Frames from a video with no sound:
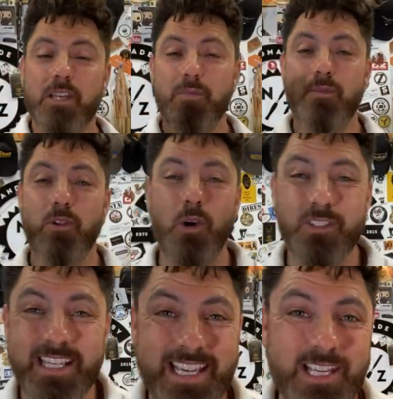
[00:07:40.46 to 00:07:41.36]
if you've got
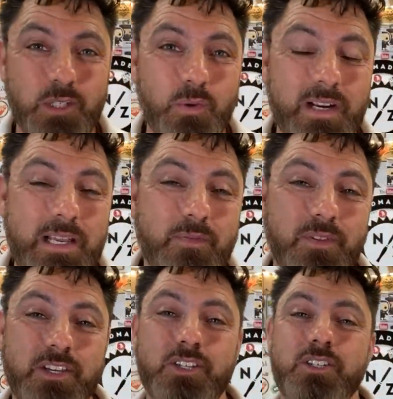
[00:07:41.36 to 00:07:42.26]
tickets already for
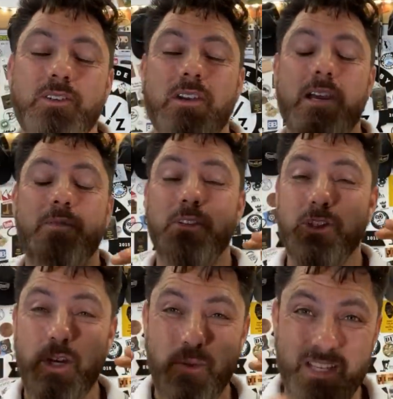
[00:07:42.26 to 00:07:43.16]
this uh, for the
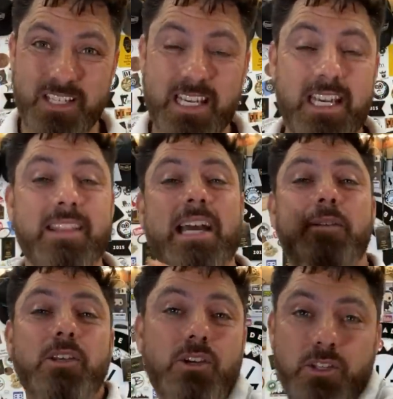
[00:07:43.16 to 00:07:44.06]
show this year, that
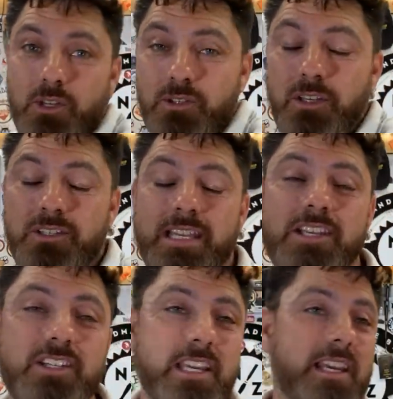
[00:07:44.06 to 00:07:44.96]
you can use those
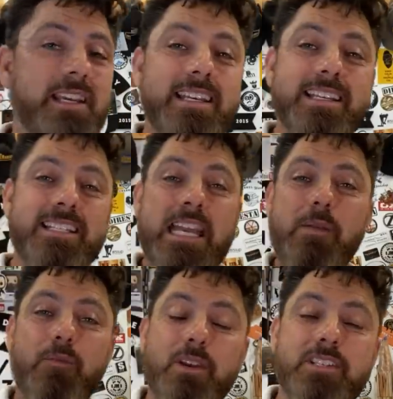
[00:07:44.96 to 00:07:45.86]
next year. Same
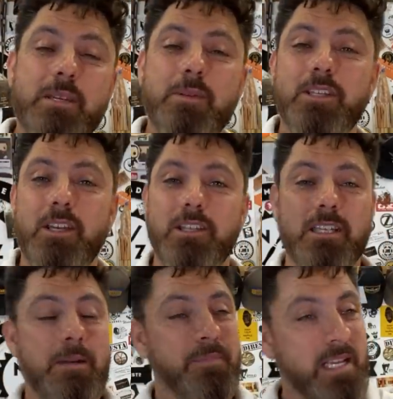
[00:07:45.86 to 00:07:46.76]
for exhibitors.
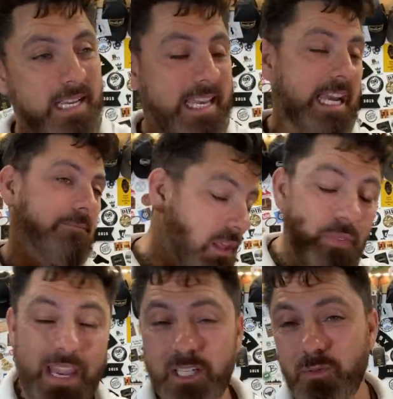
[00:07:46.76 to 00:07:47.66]
Again,
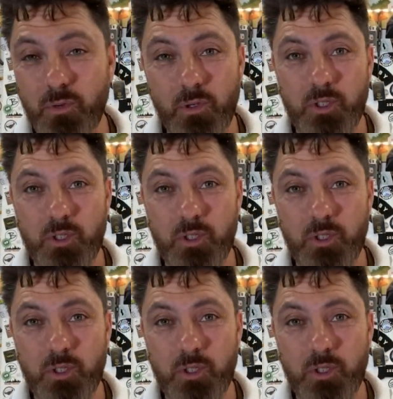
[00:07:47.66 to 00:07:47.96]
thanks for all your